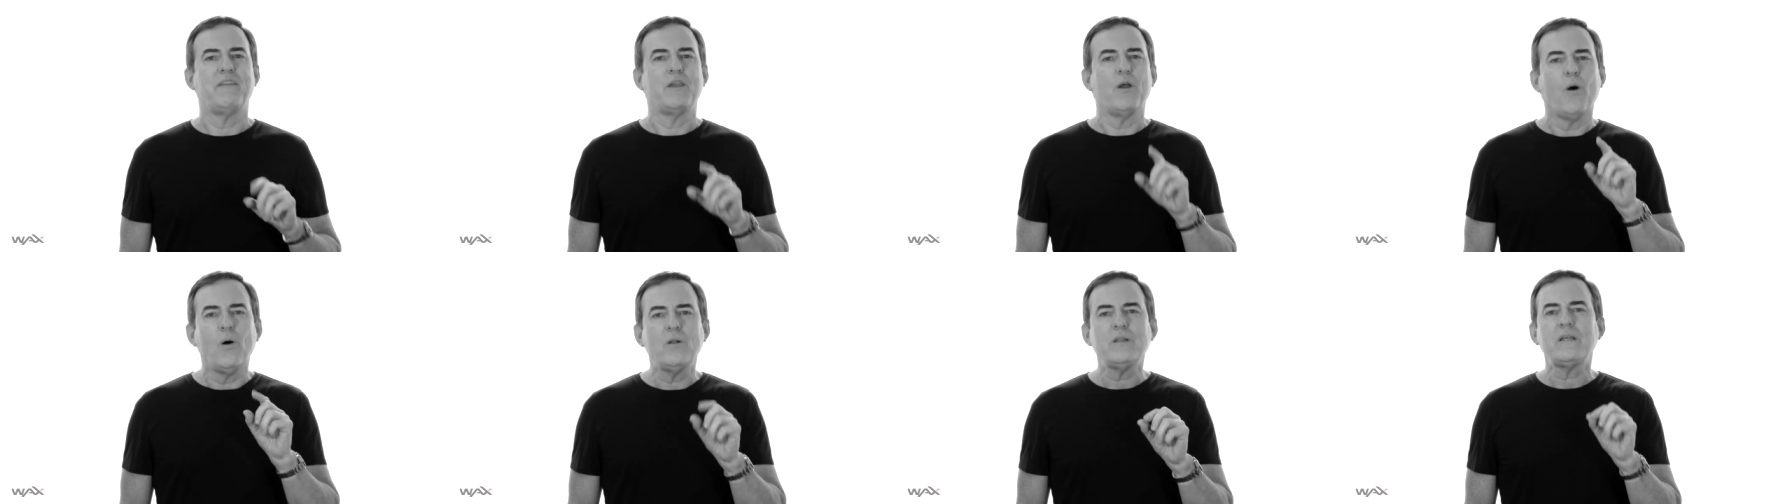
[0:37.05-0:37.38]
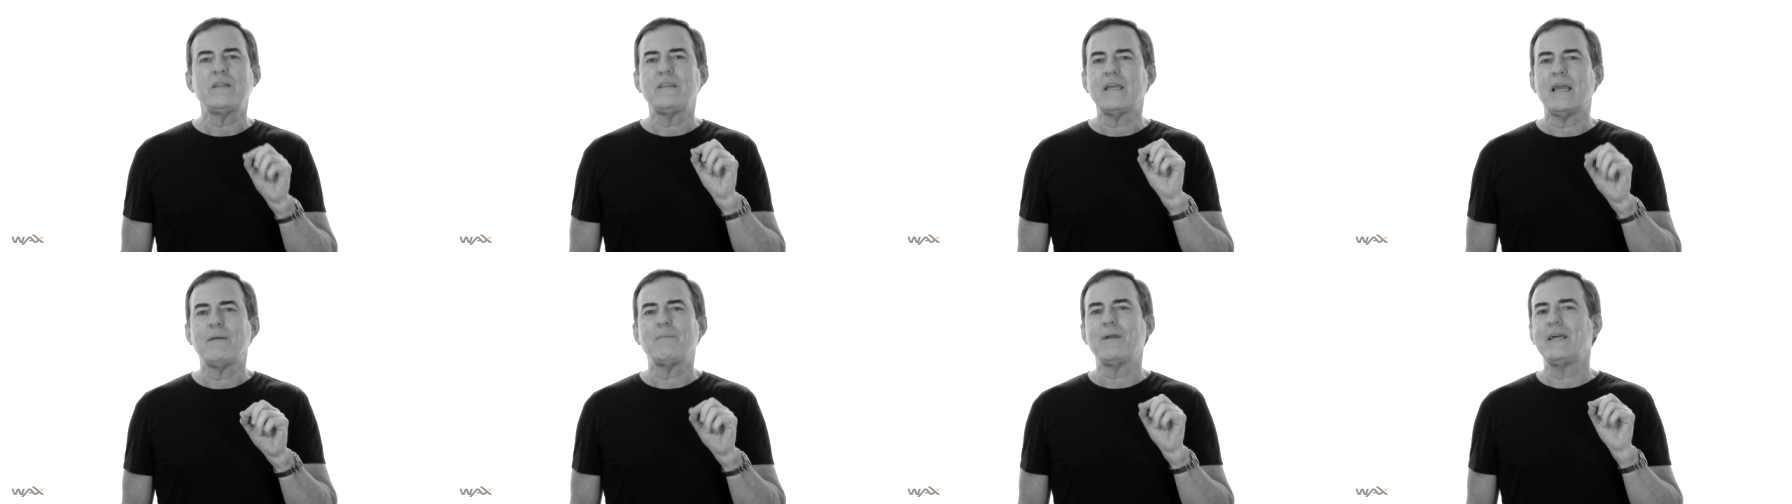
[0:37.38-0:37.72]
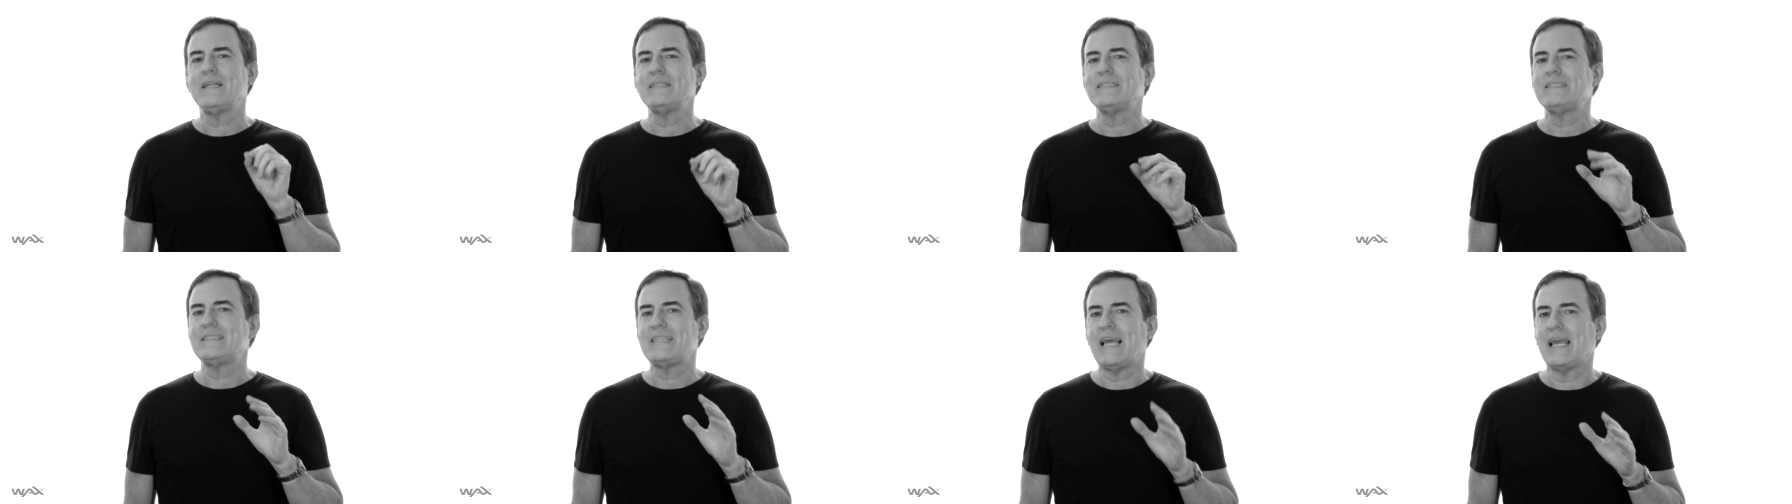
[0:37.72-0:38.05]
the only thing I'm going
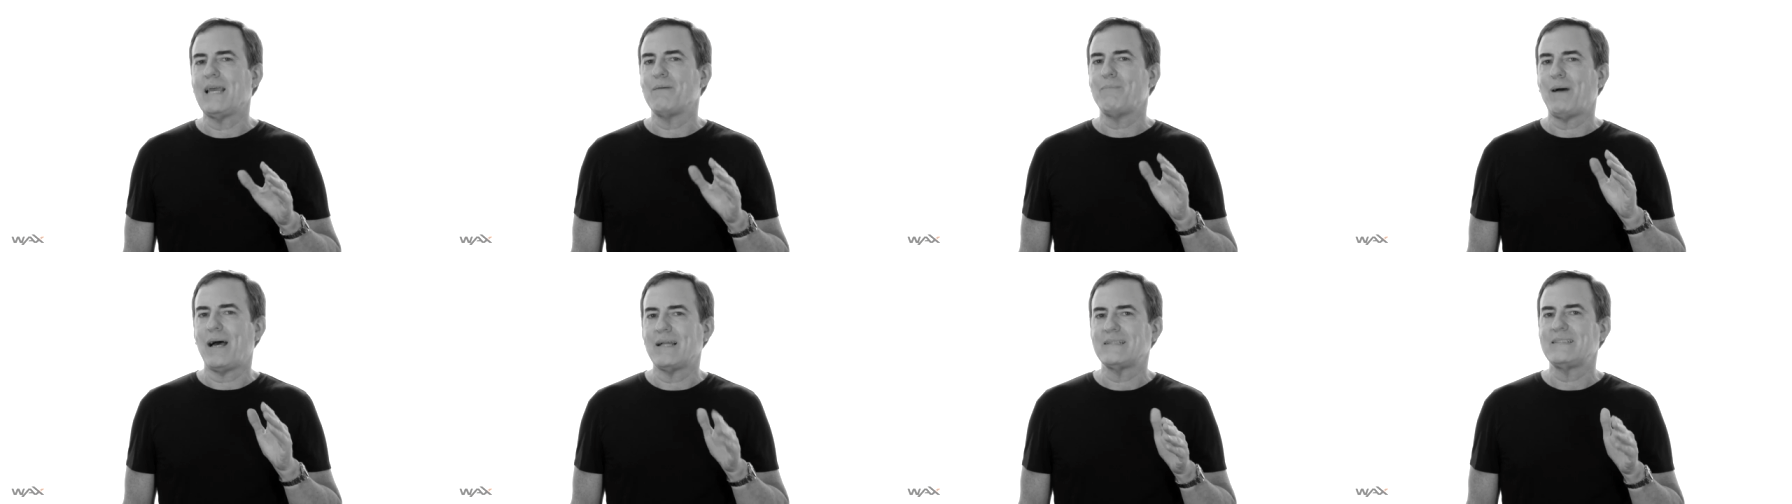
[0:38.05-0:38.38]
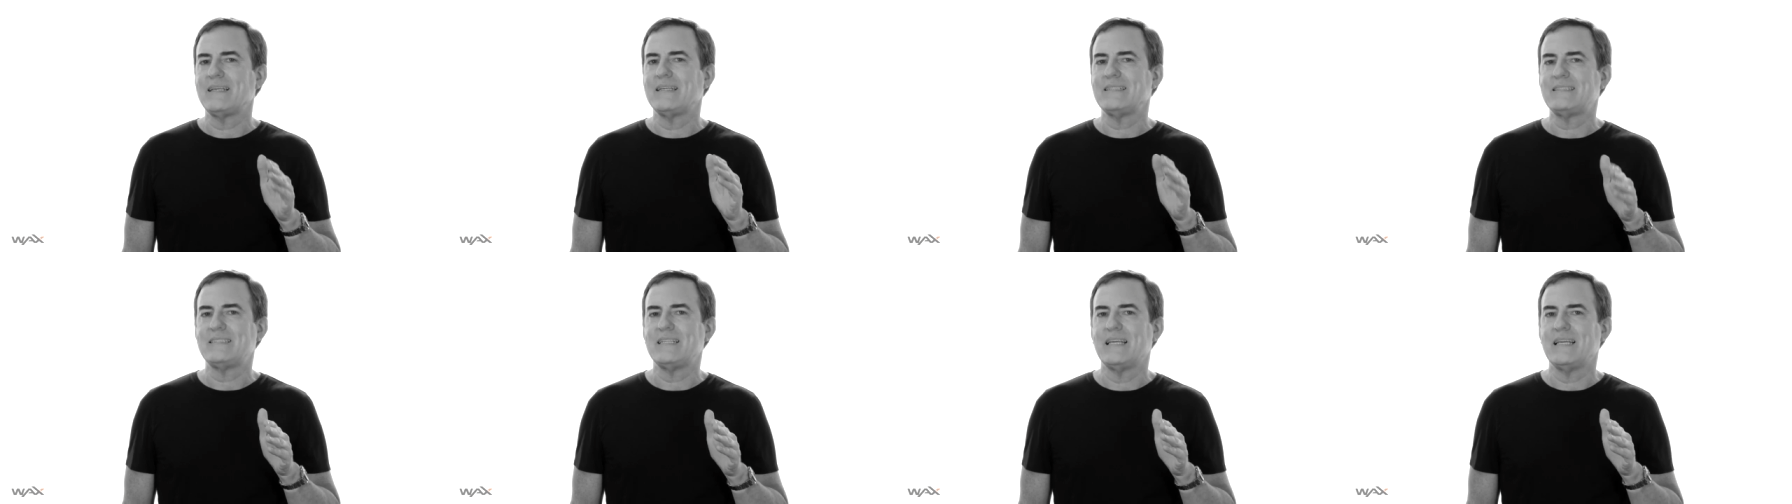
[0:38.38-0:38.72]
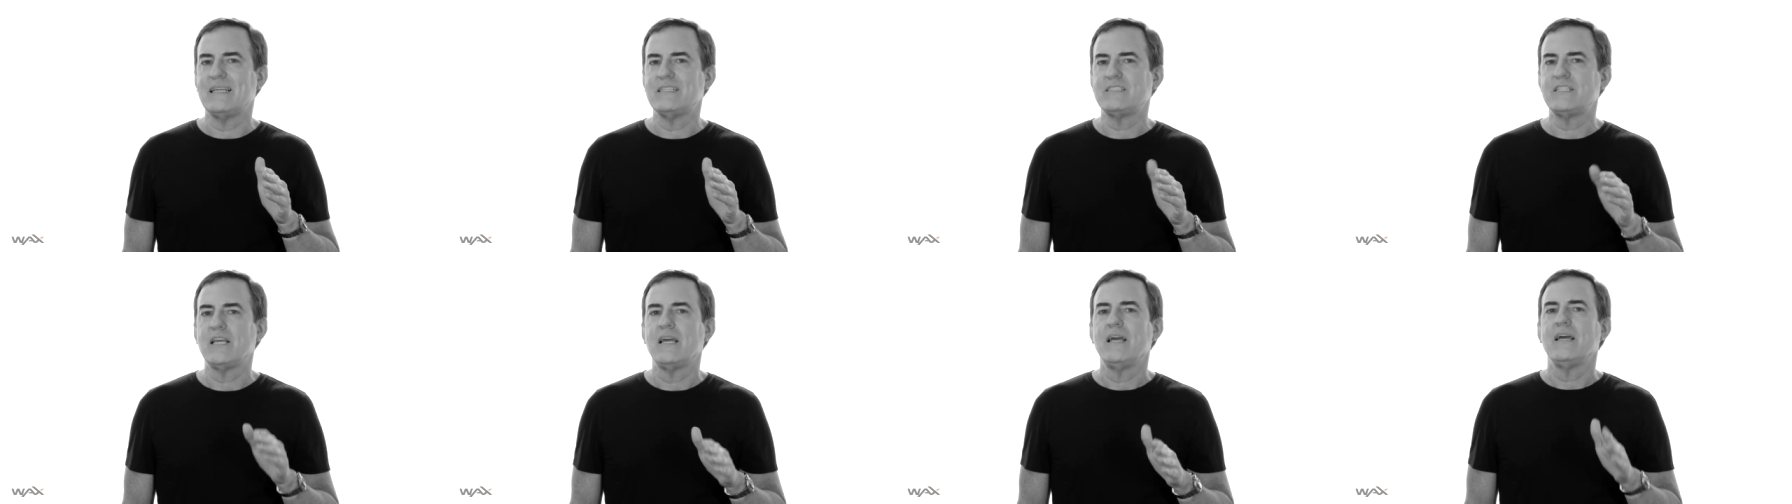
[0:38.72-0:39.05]
to say about this
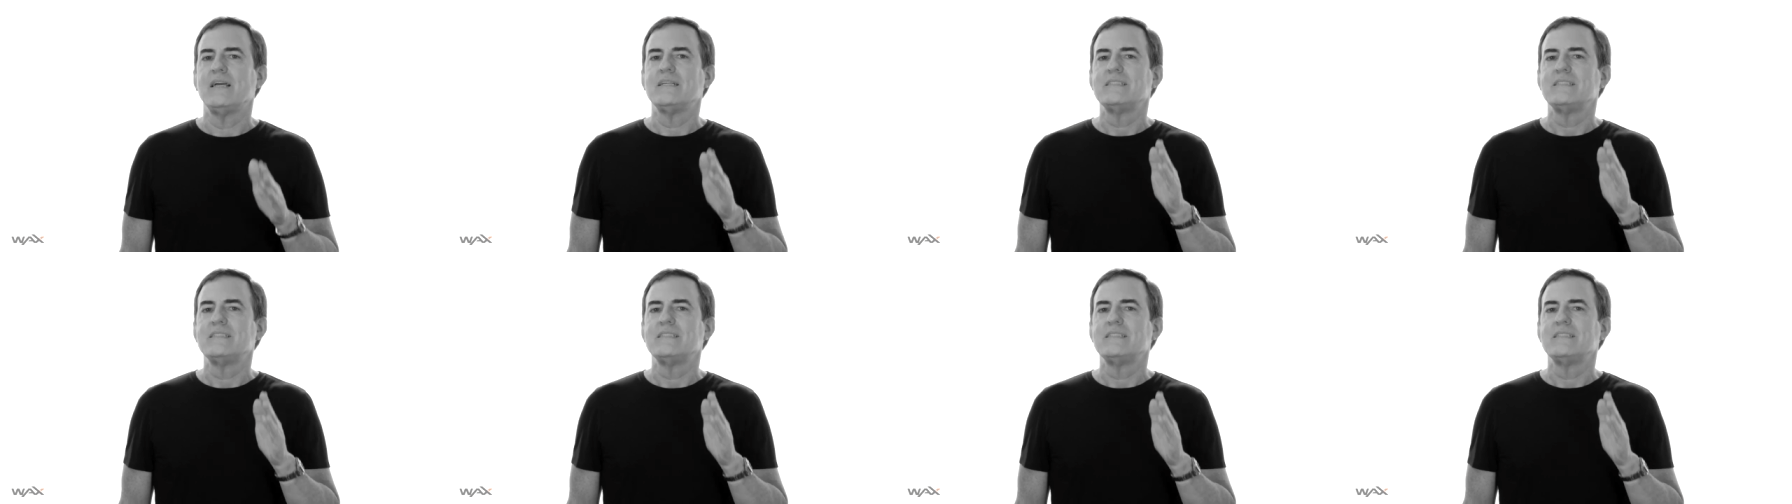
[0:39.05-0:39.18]
is,